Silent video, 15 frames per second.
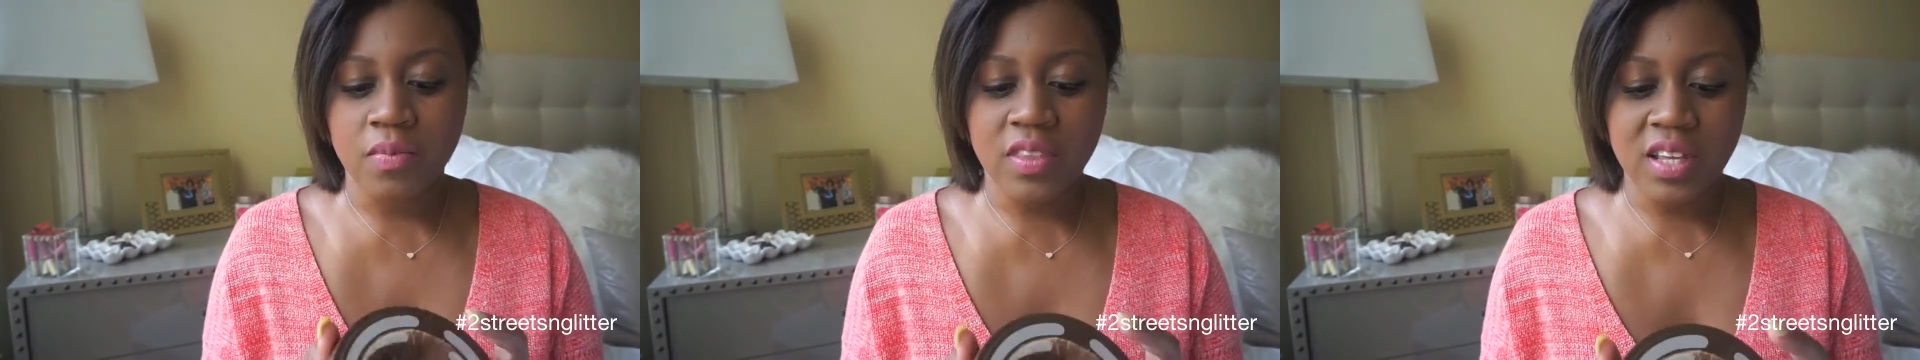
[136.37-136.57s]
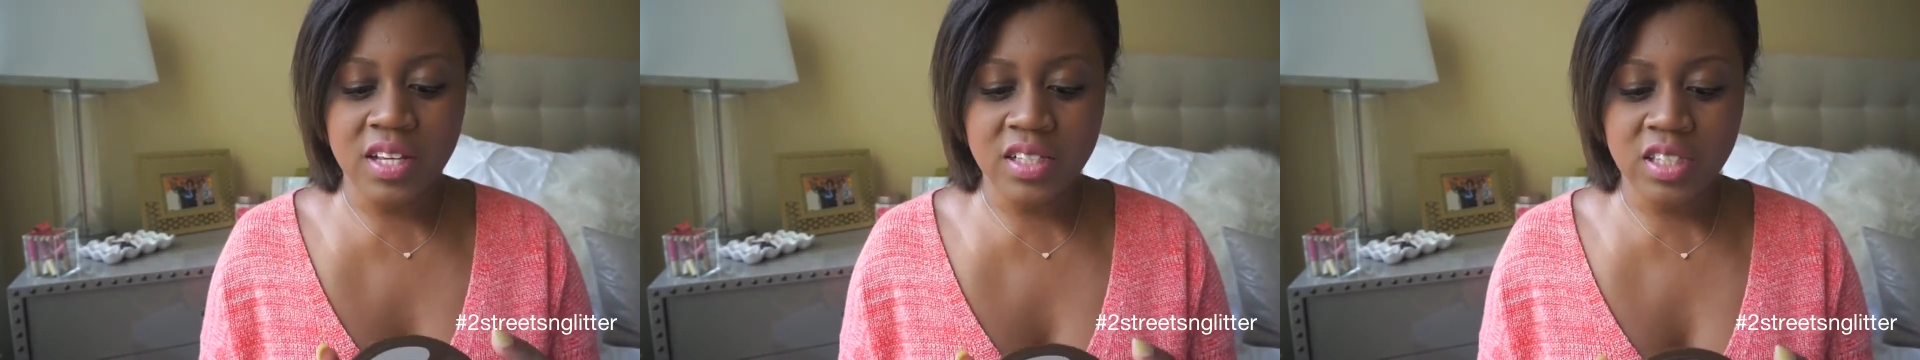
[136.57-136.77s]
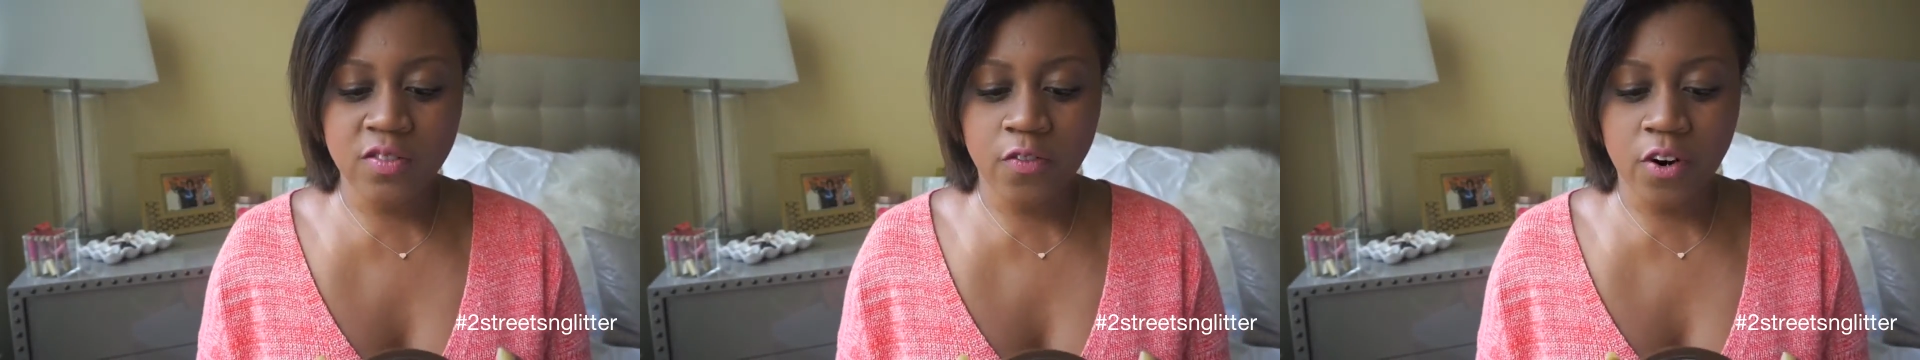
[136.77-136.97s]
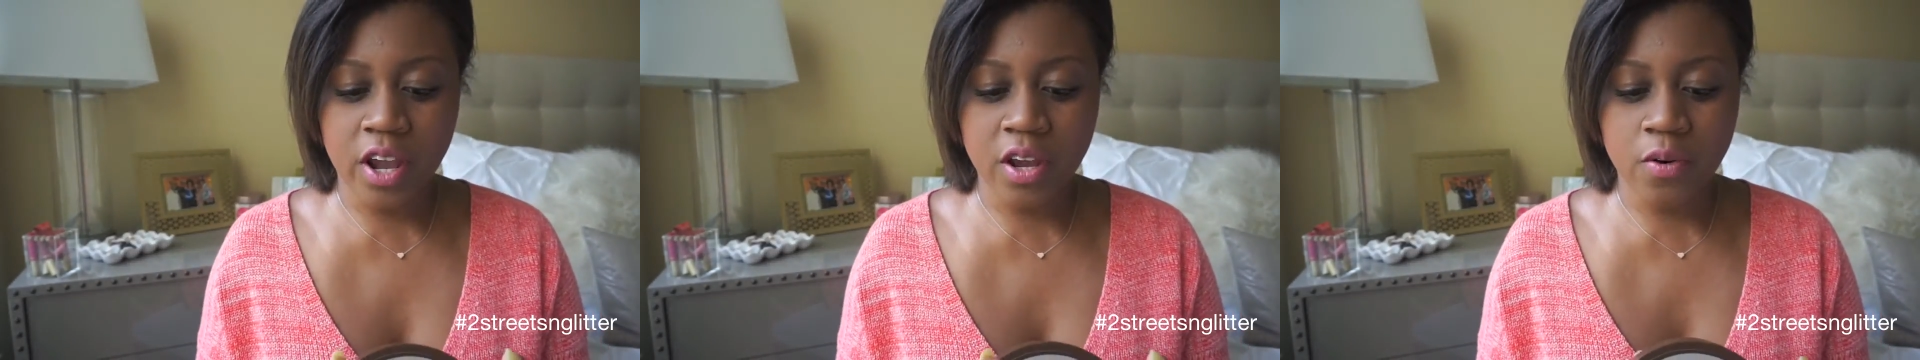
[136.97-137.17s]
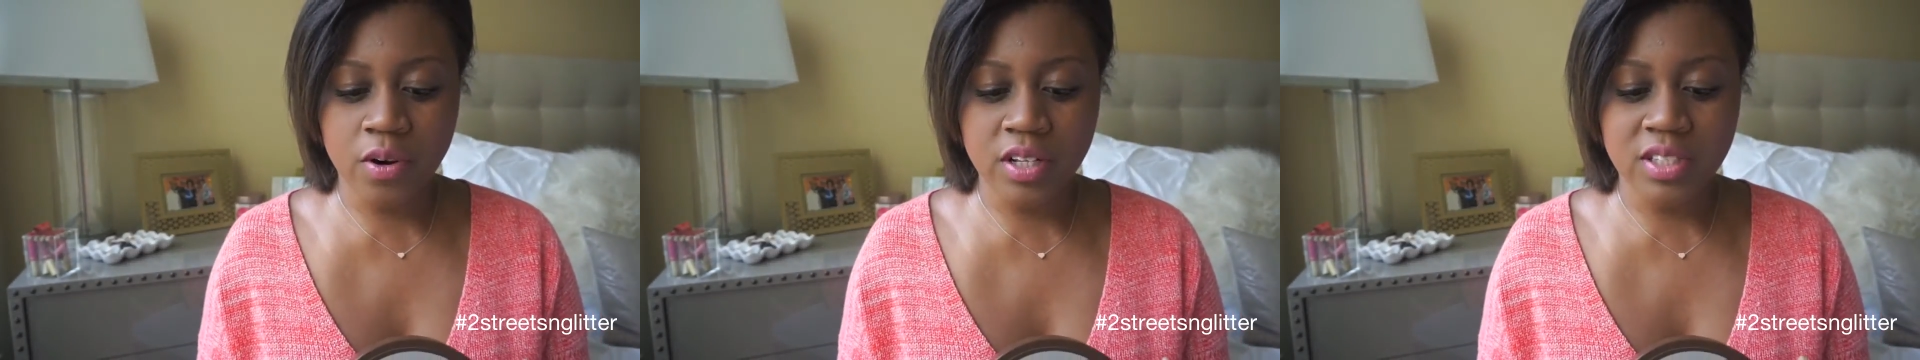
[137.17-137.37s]
This
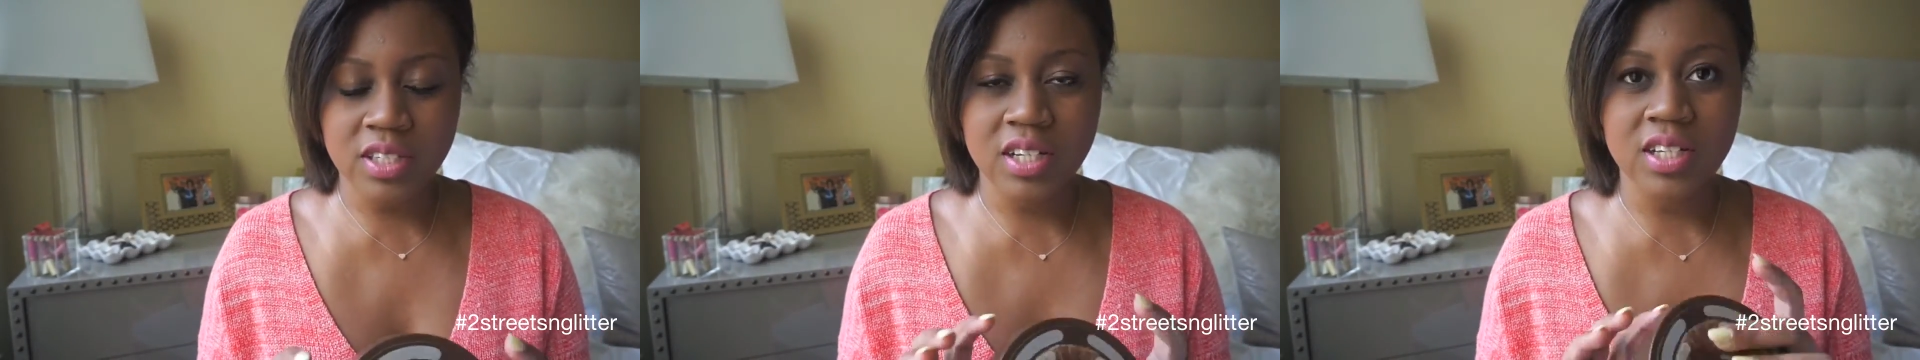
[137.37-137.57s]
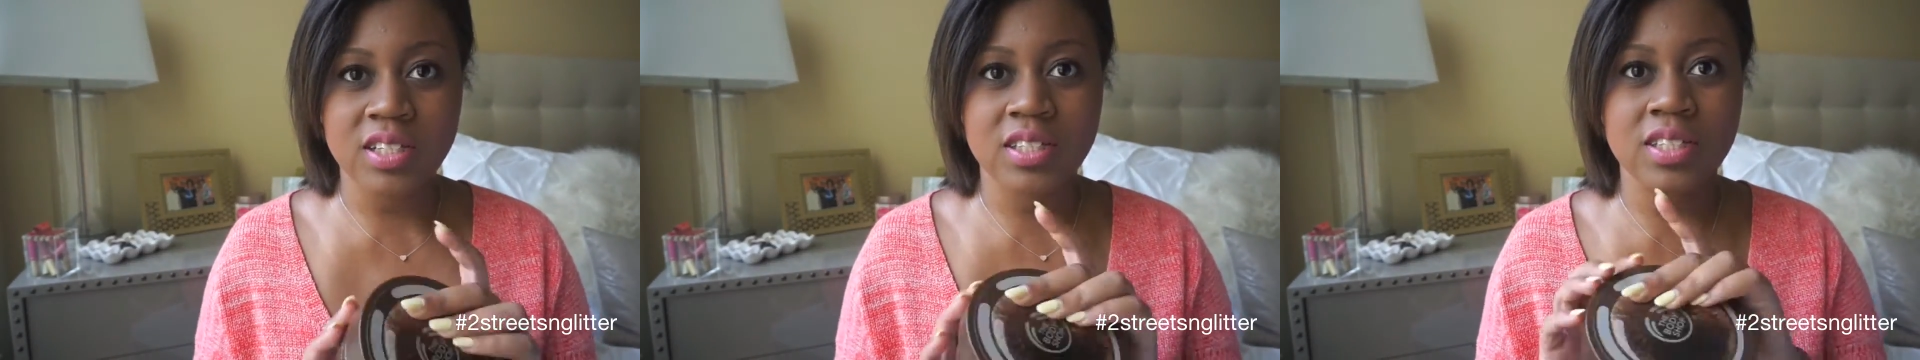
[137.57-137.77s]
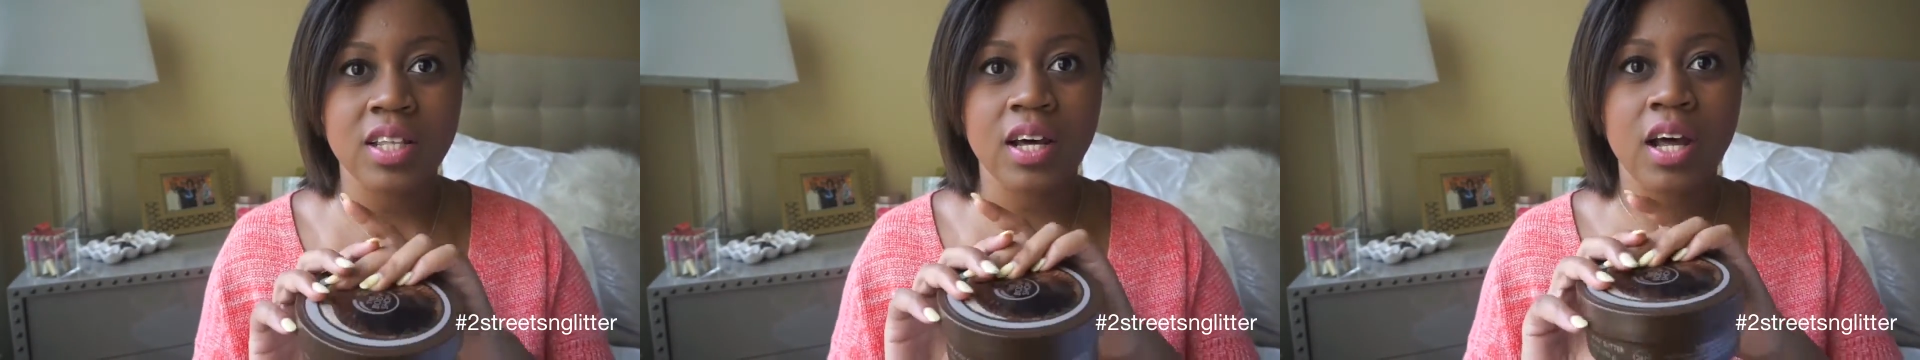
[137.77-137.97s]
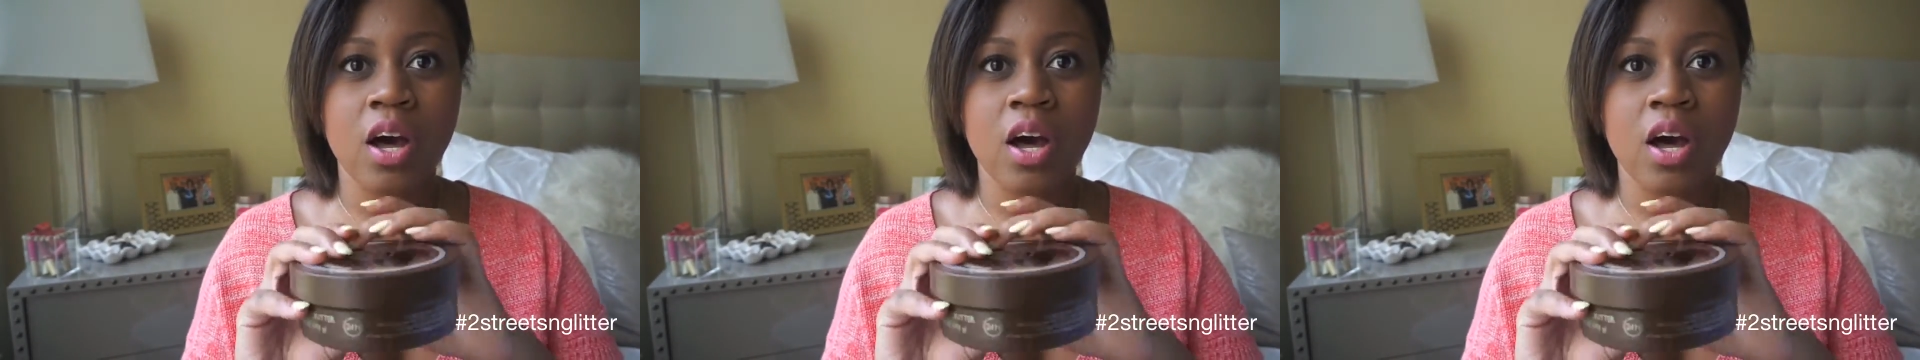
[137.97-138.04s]
fragrance is the